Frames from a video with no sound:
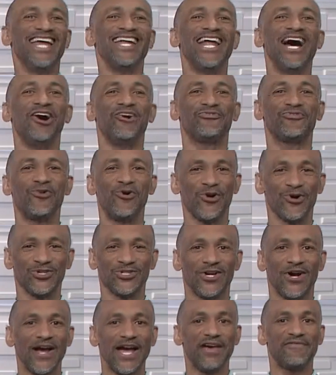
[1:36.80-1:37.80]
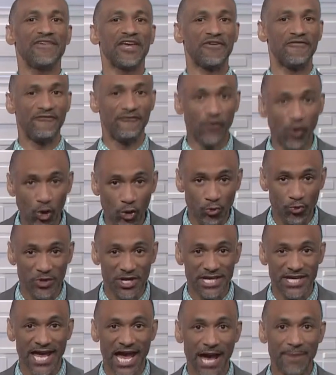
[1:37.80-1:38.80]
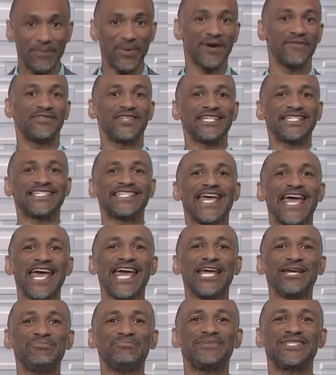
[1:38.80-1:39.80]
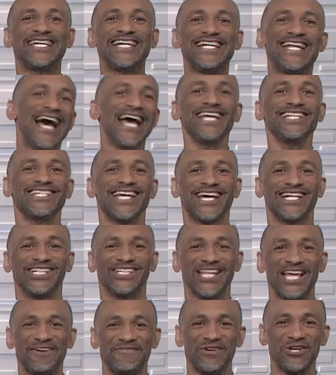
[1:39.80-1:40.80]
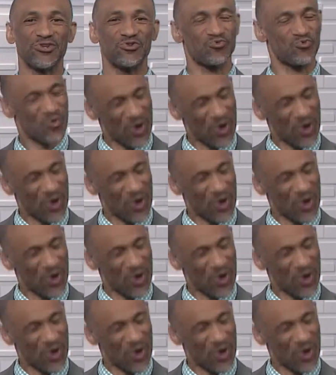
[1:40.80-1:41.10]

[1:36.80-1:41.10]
Now, of course, I have a full recap of this game tonight at eleven,